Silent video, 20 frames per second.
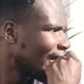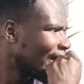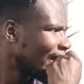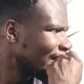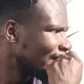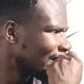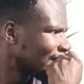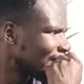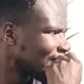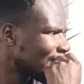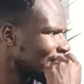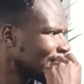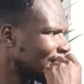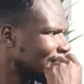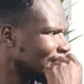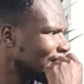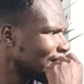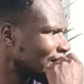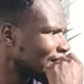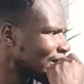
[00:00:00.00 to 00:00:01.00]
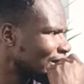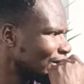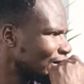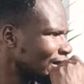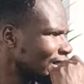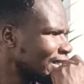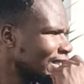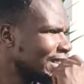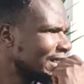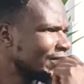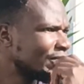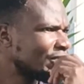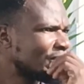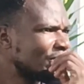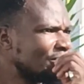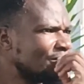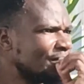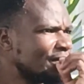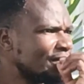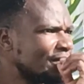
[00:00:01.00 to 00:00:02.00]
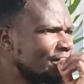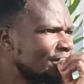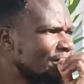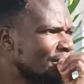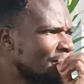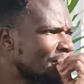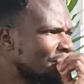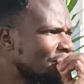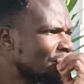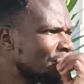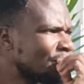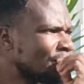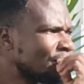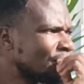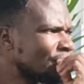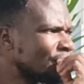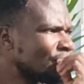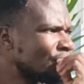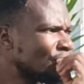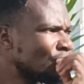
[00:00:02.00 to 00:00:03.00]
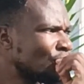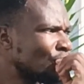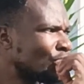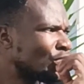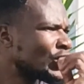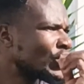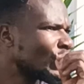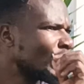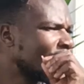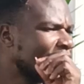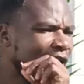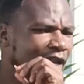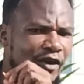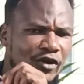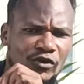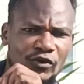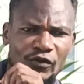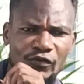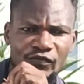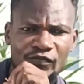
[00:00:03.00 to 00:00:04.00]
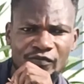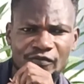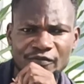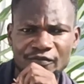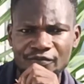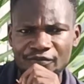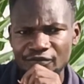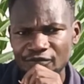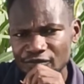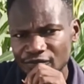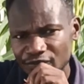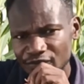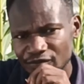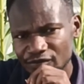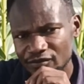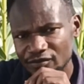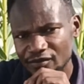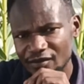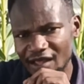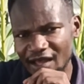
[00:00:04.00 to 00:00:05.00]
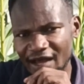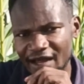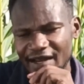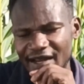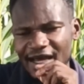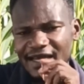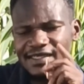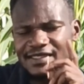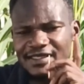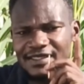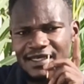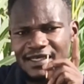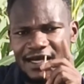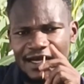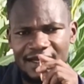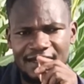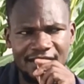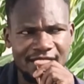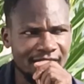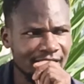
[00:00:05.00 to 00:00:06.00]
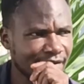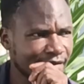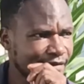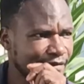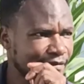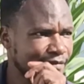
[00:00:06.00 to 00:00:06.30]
And this story left me questioning a lot of unanswered